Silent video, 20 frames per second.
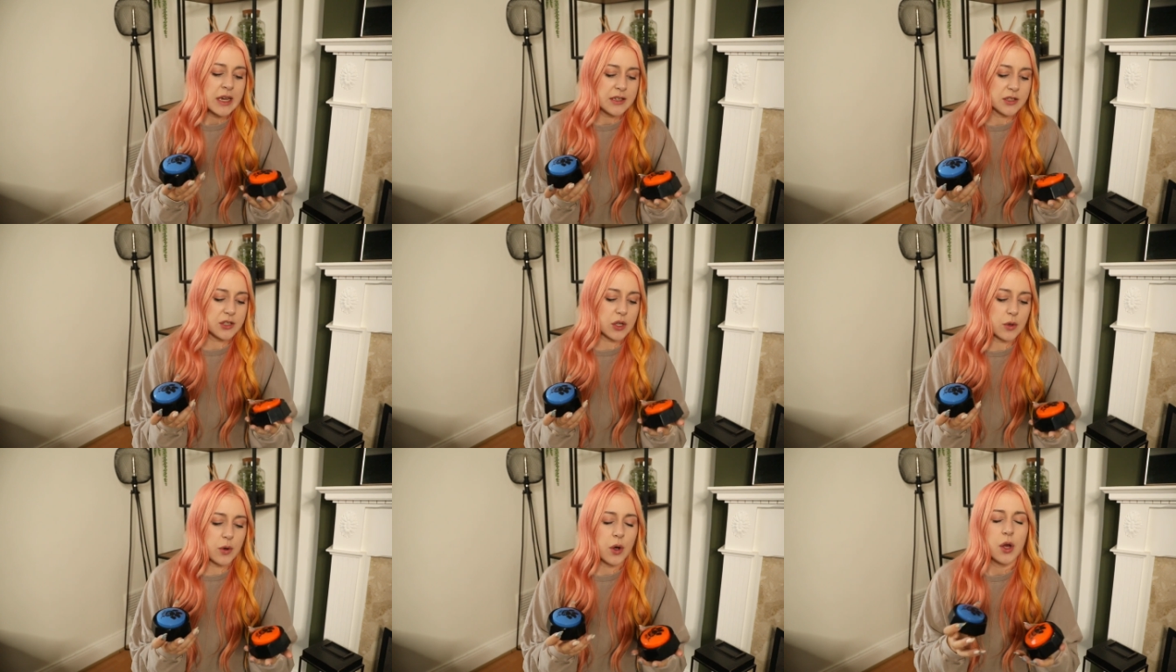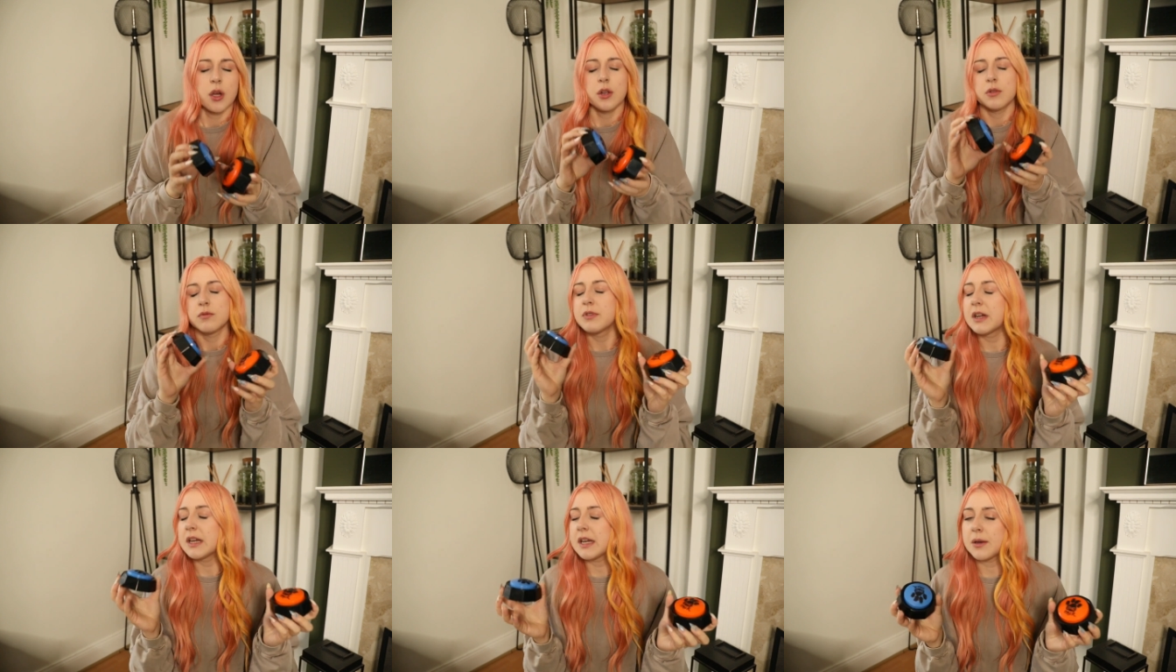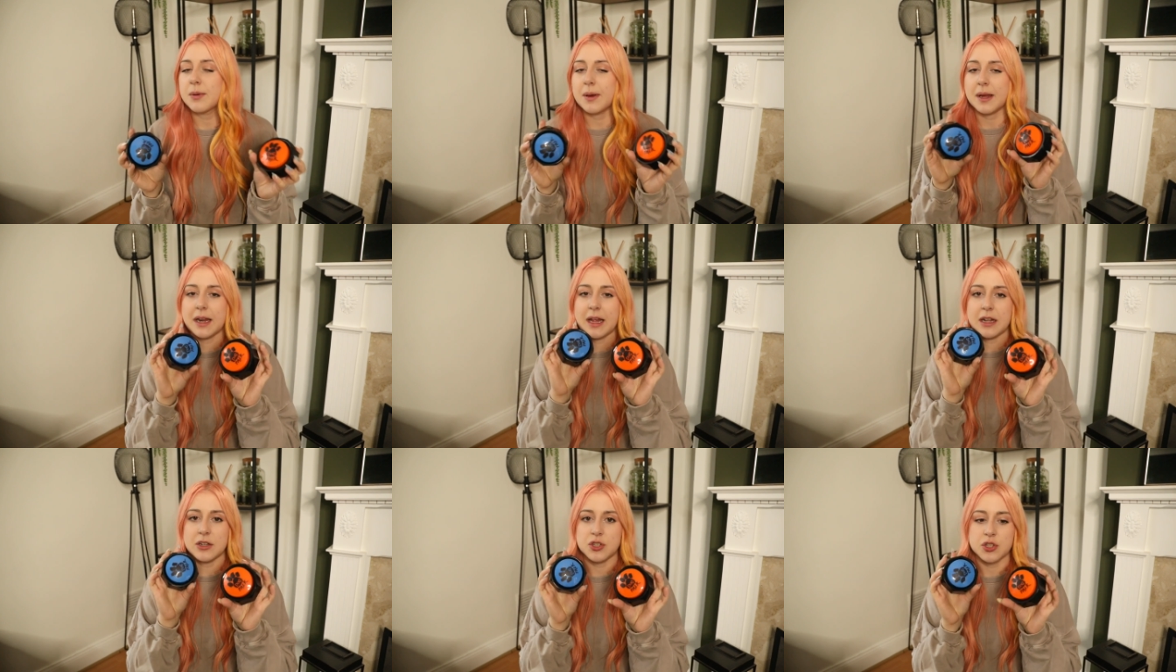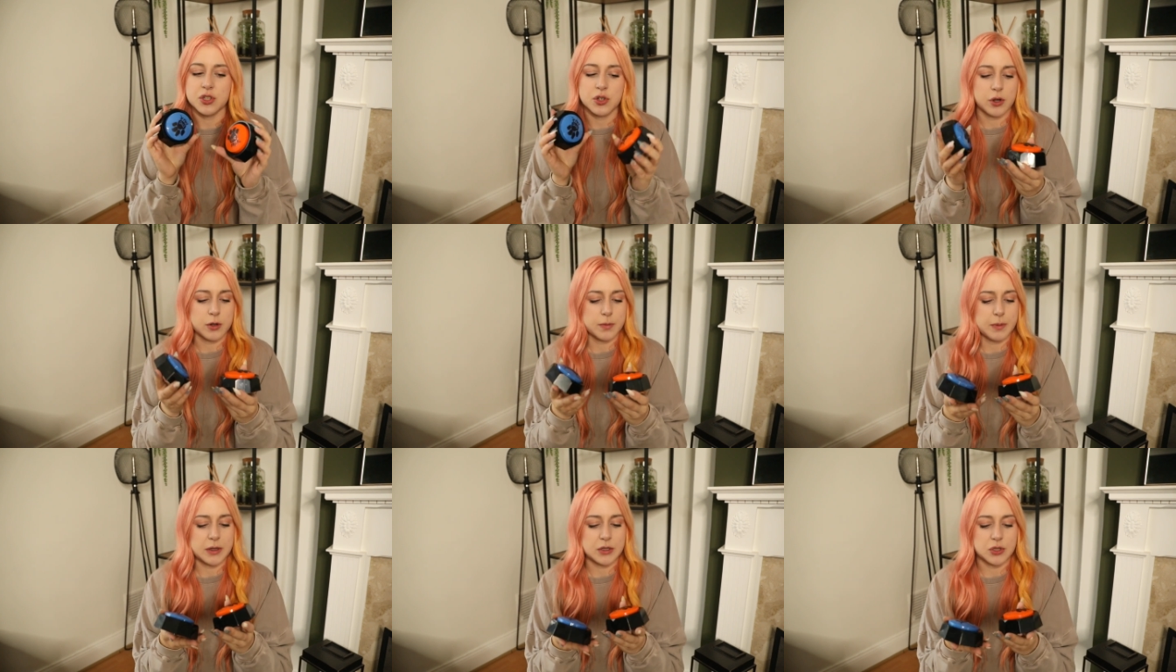So really quickly, I'll just
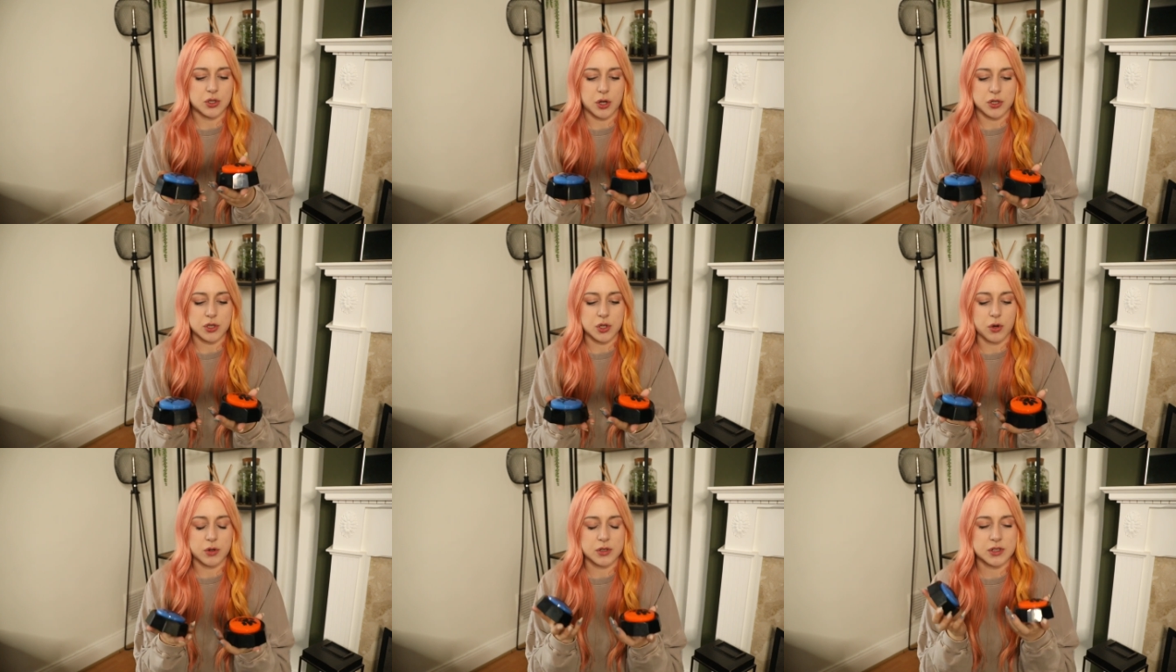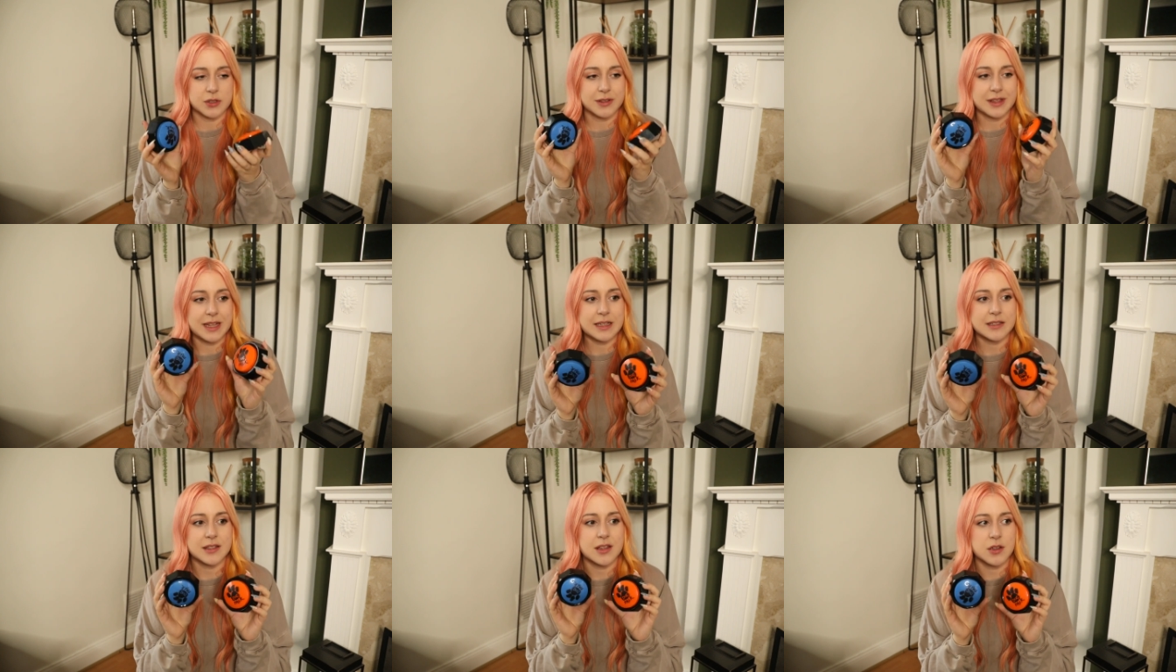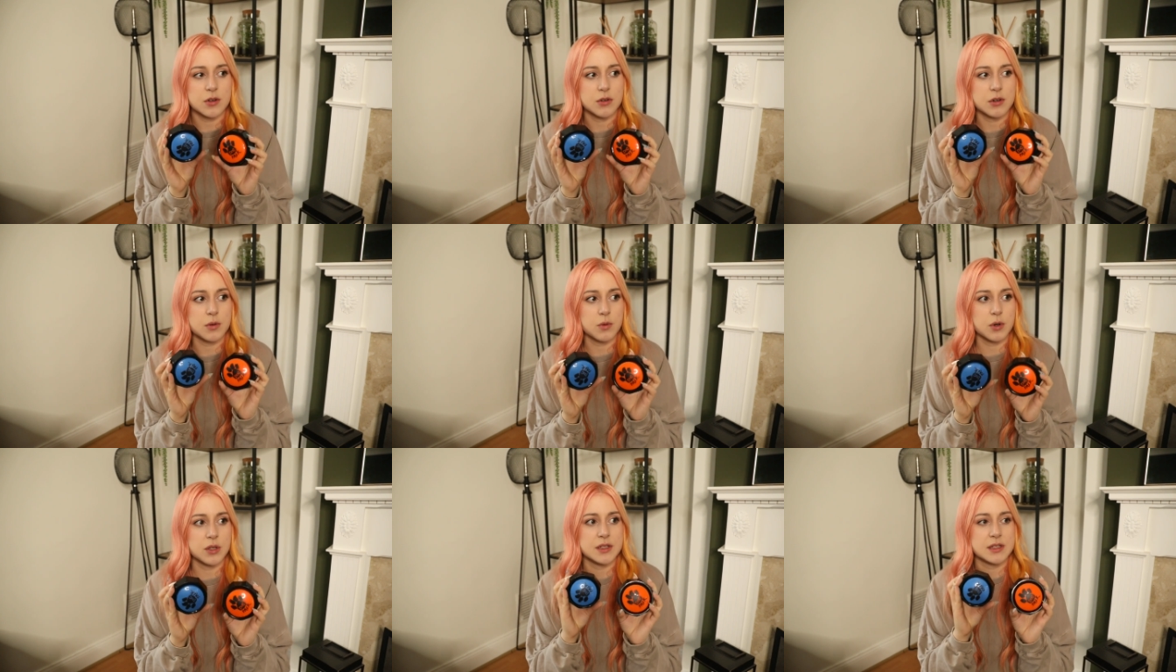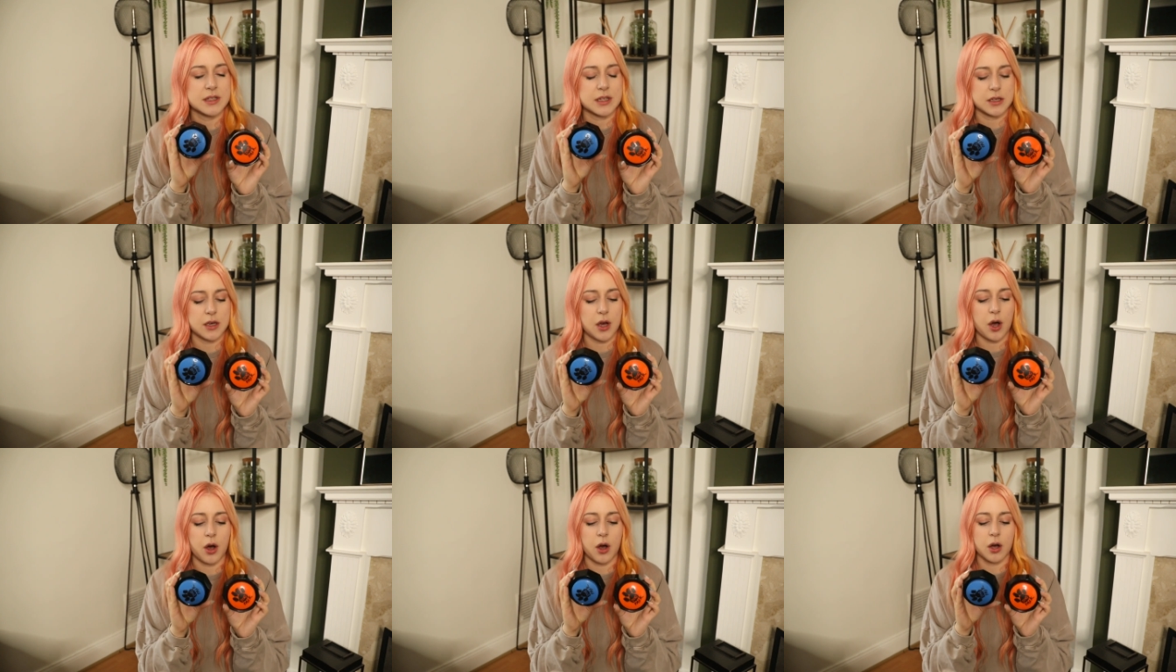talk about dog talk. So these are the only ones
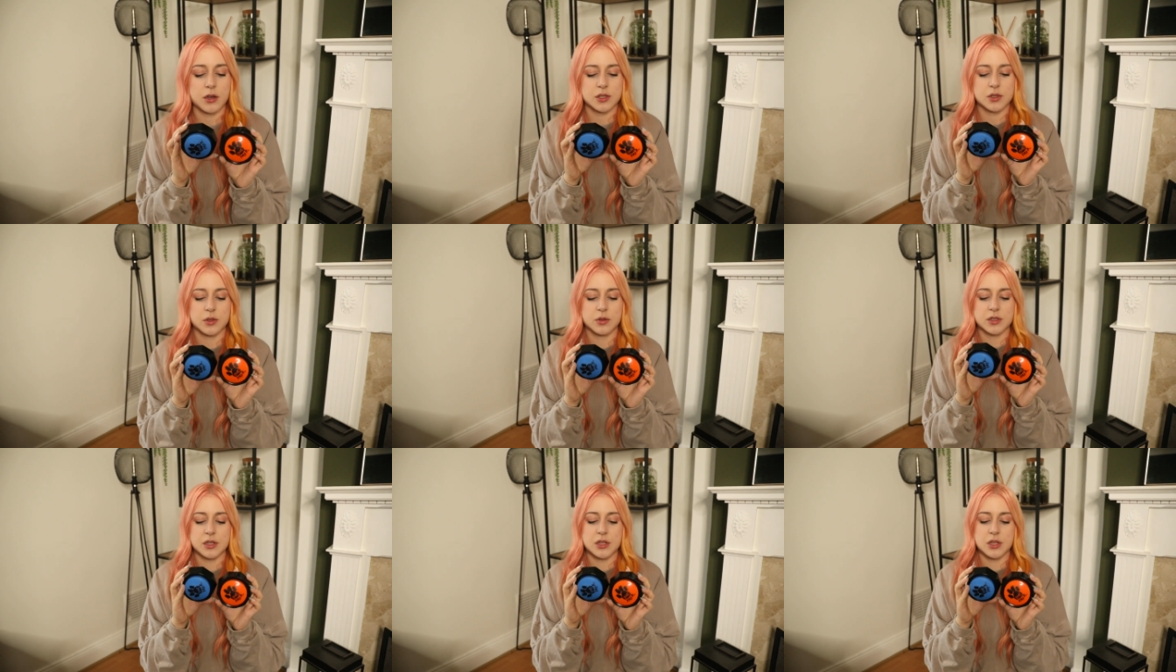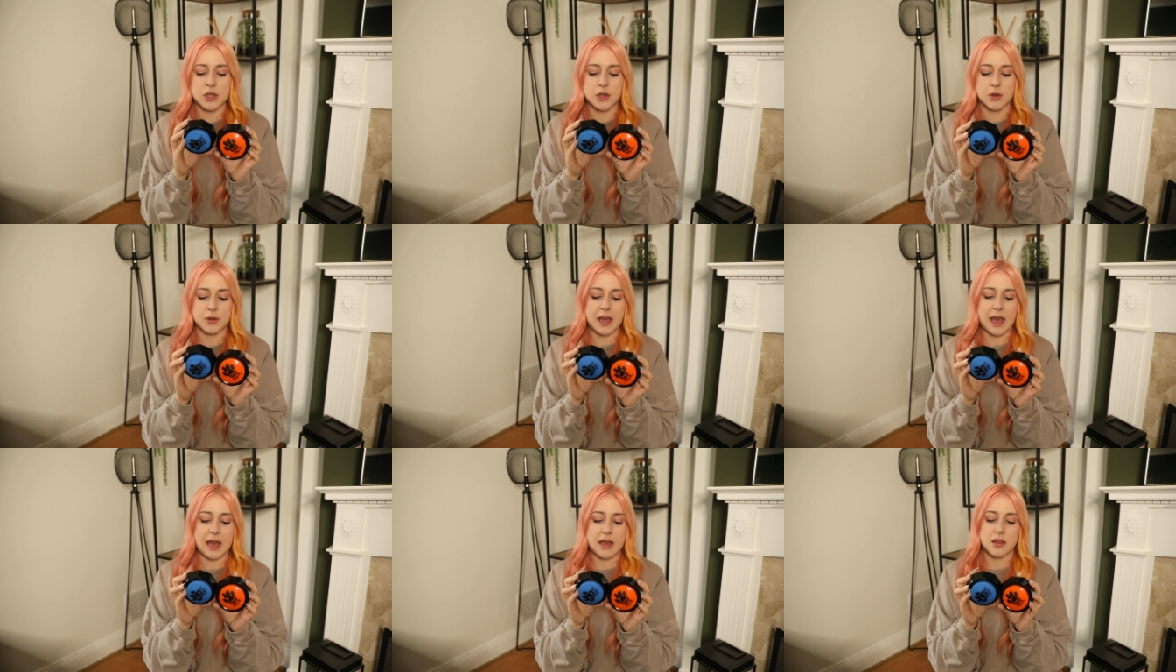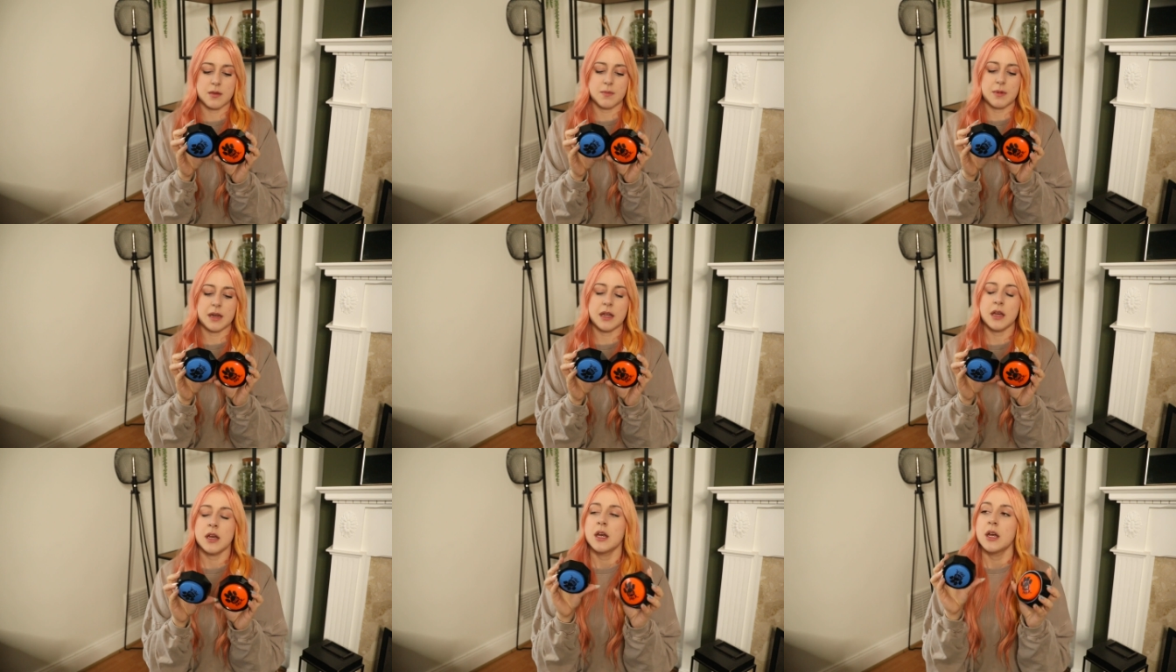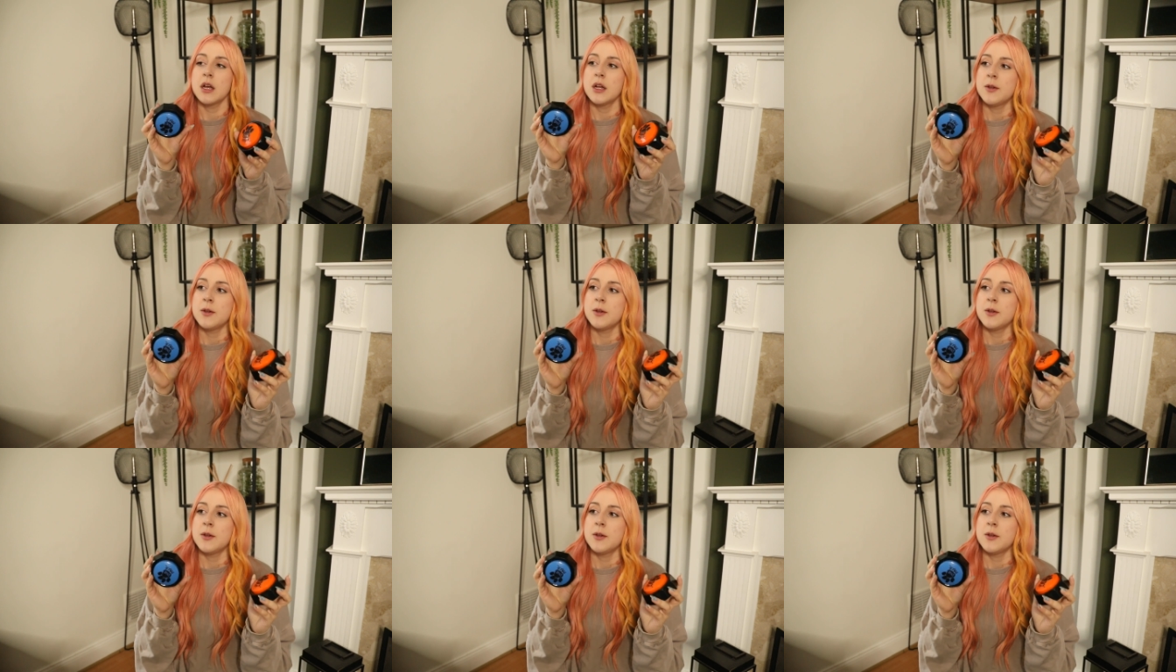that are sold in the UK at the minute.